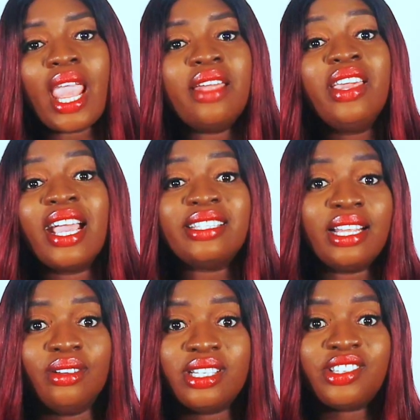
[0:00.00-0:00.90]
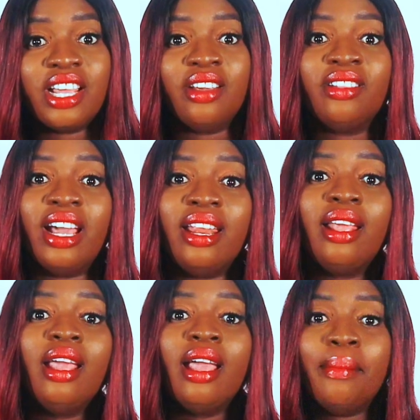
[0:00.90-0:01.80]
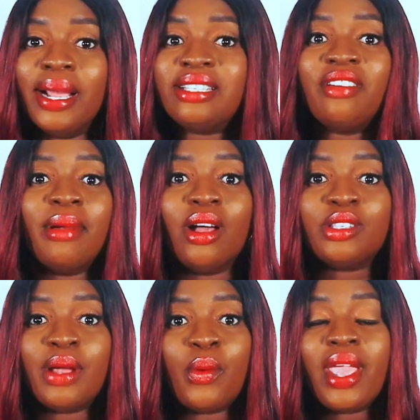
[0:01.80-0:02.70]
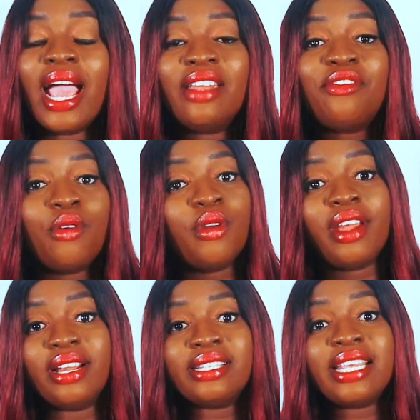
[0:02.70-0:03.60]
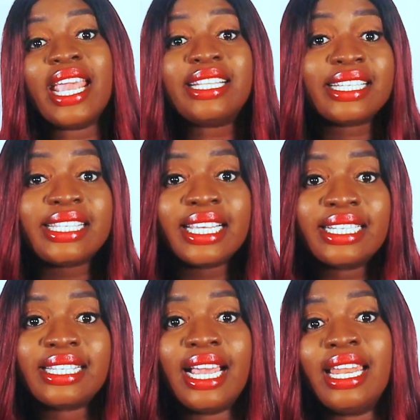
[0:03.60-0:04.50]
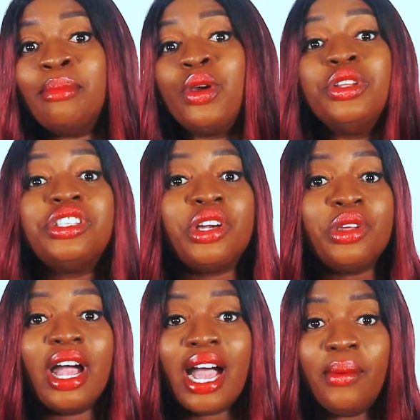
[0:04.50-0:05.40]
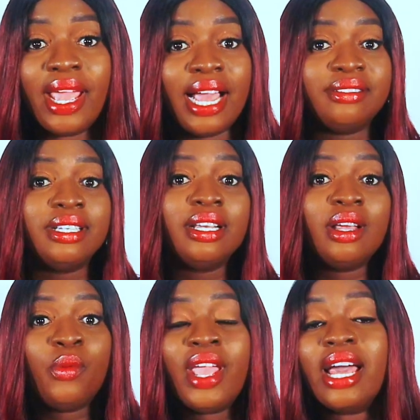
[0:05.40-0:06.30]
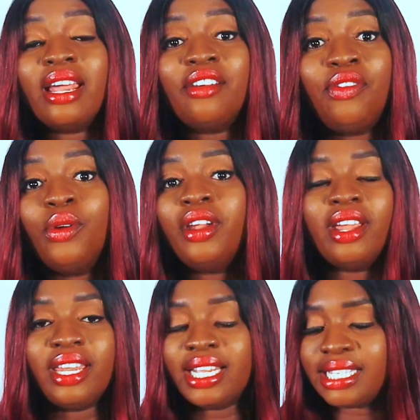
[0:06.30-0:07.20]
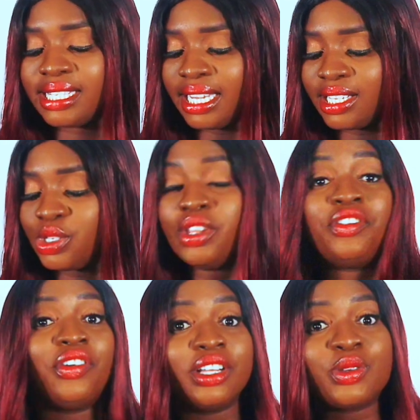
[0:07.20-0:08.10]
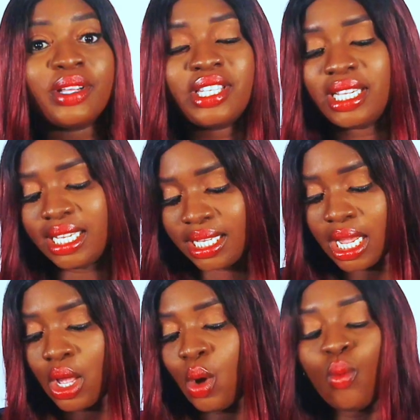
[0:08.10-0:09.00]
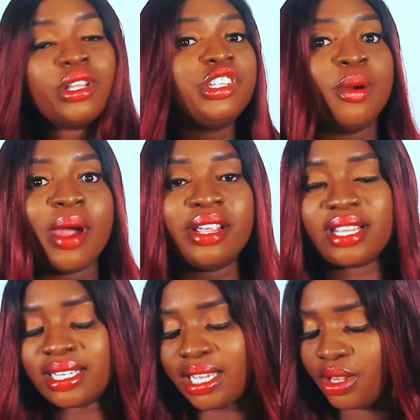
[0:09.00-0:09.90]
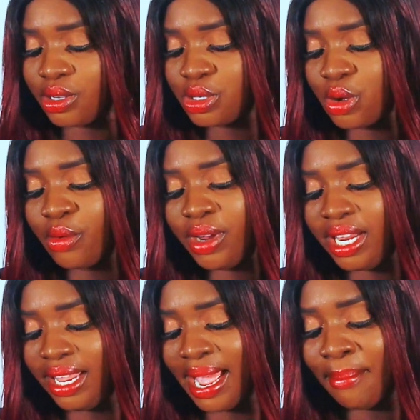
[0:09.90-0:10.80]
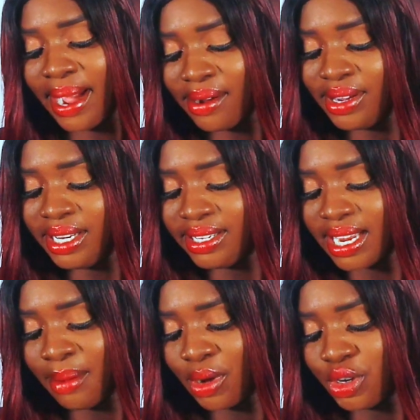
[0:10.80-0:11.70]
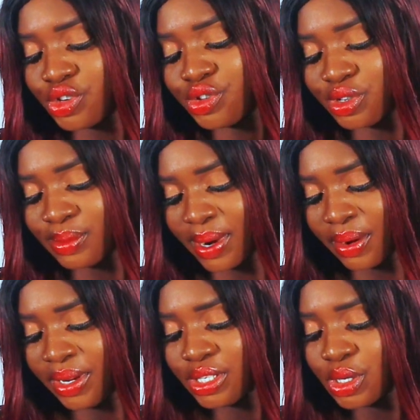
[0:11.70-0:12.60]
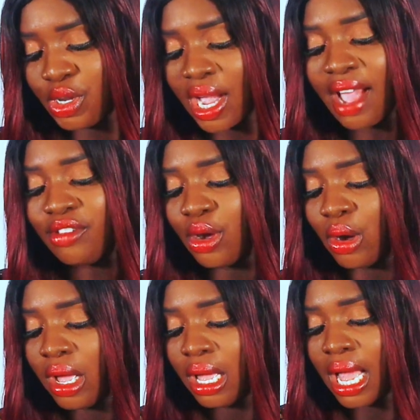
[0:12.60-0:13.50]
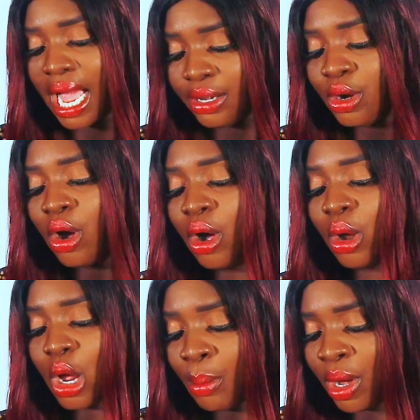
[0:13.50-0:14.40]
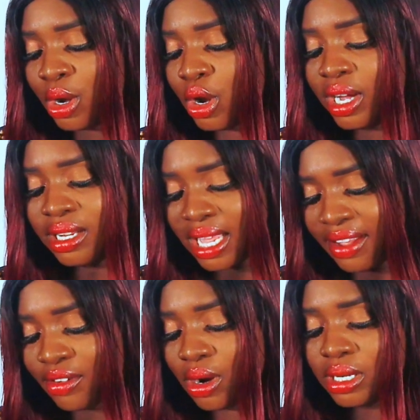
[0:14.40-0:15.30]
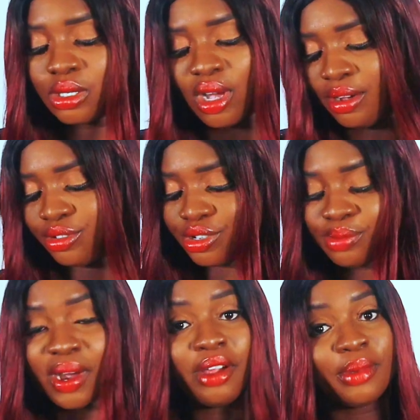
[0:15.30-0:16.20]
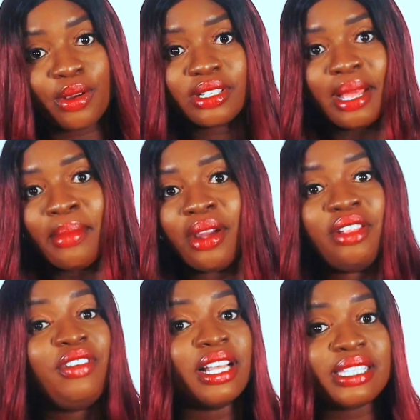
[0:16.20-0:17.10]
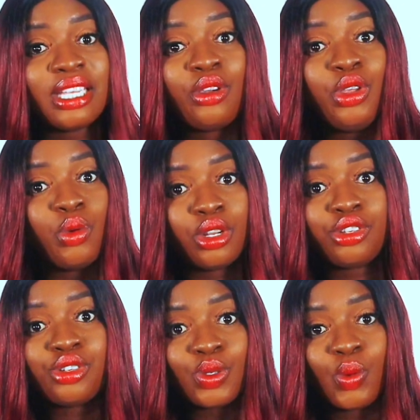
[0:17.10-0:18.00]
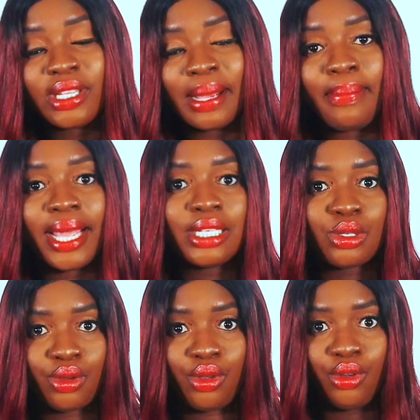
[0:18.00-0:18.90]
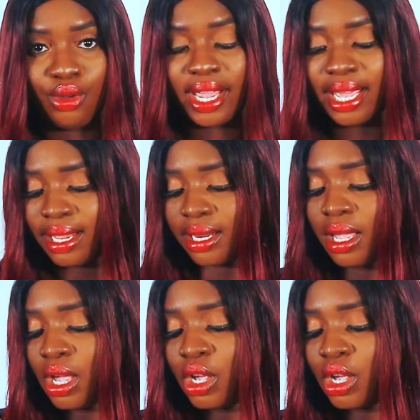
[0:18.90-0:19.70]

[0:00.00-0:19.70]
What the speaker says: I think I said on this channel that myself and my husband we had 486, and I'm going to tell you how we had our 486. So the first question is, what's your marital status? So really, I'm married. I'm going to choose married. So you have your ANOR, common law, divorce. So I will choose married because I'm married. If you are single, you want to choose what applies to you. You get it.